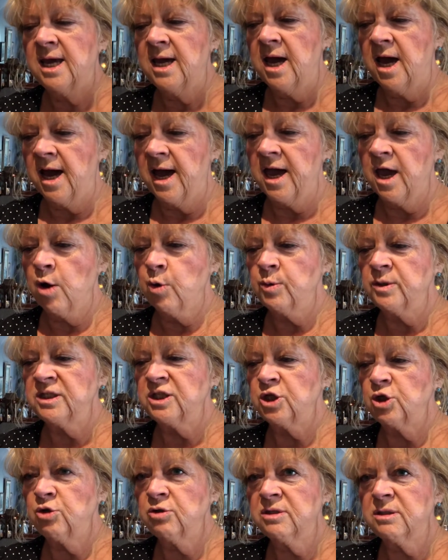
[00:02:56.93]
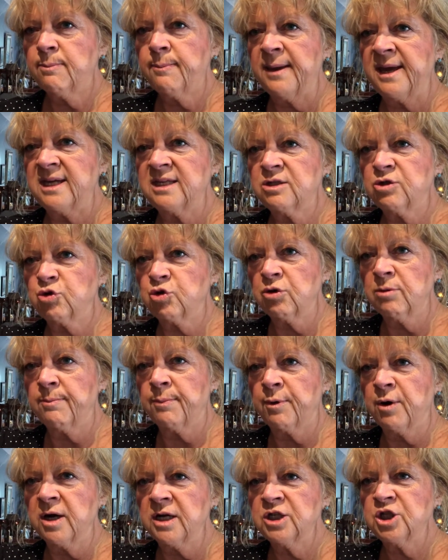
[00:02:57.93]
I always use a pastry
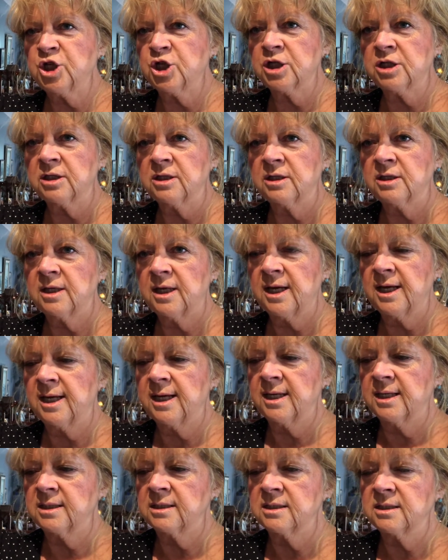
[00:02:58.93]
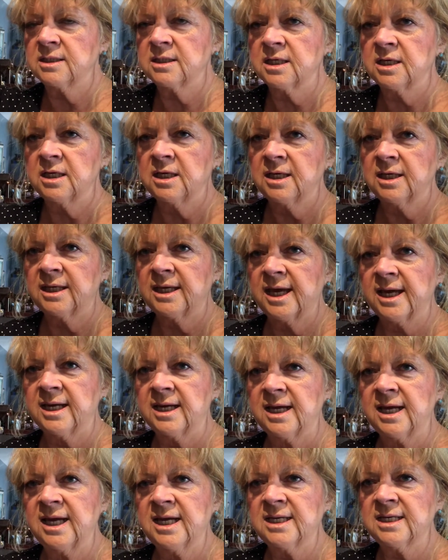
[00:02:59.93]
brush and get
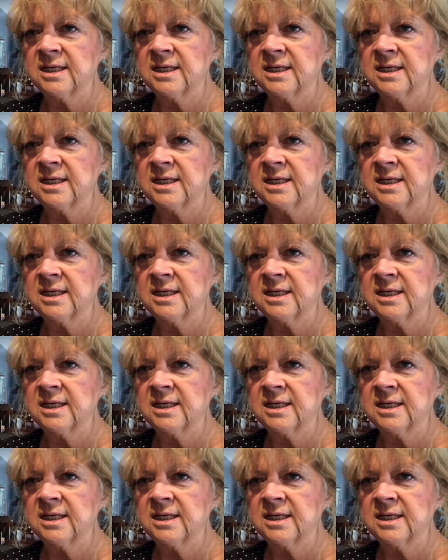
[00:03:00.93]
in